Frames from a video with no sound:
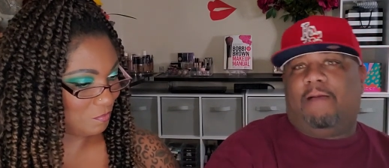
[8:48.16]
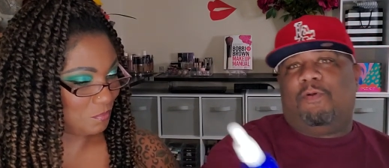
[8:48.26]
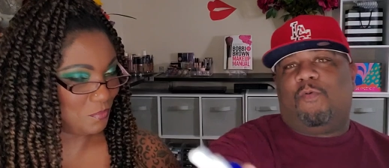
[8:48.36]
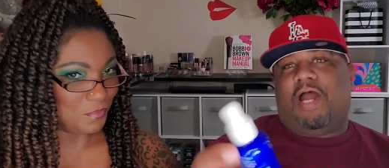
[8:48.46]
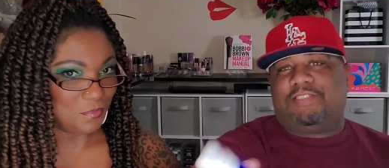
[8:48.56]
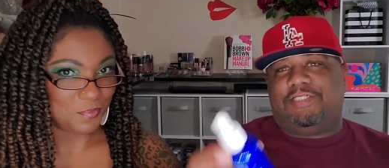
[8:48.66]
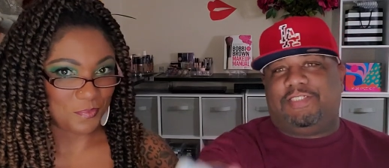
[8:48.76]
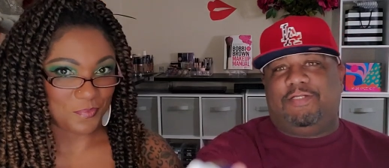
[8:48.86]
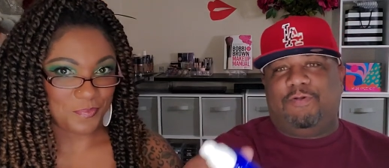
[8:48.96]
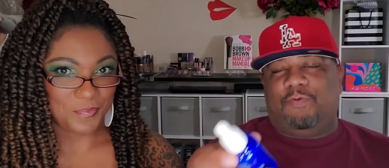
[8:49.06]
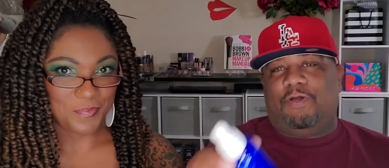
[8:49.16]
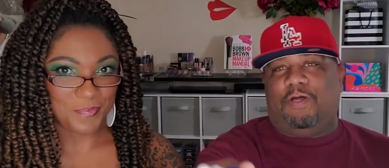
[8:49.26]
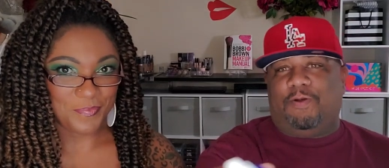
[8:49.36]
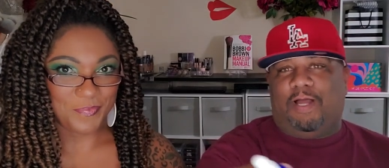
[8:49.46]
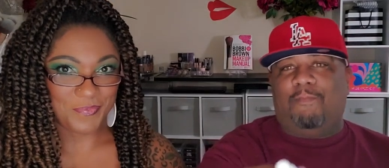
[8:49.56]
Speaker 1: I'm gonna watch the,
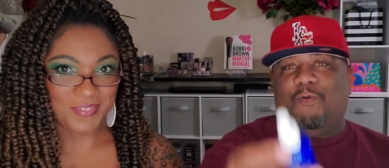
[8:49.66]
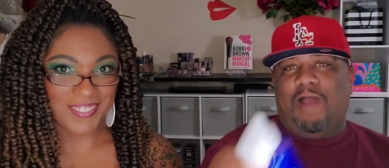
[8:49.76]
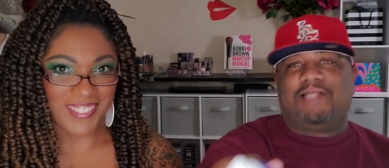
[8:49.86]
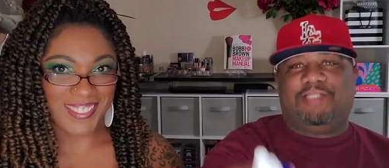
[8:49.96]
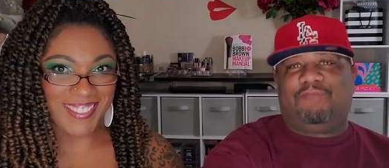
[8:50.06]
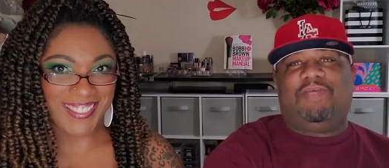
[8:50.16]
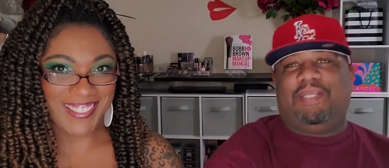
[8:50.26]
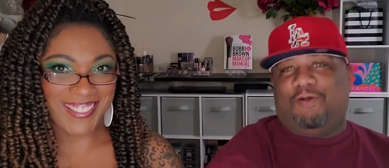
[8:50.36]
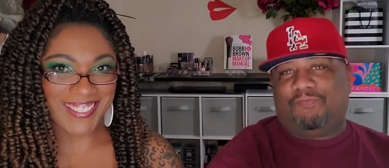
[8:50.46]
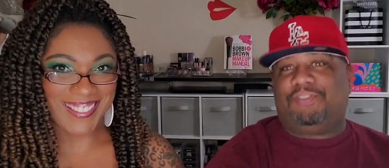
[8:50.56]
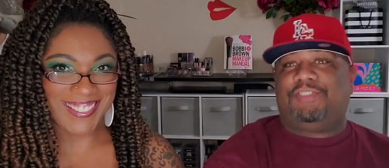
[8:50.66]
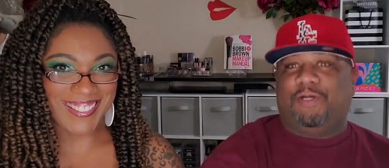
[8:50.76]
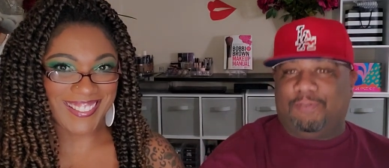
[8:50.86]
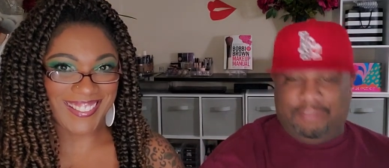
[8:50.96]
uh, I'm gonna watch this video for sure.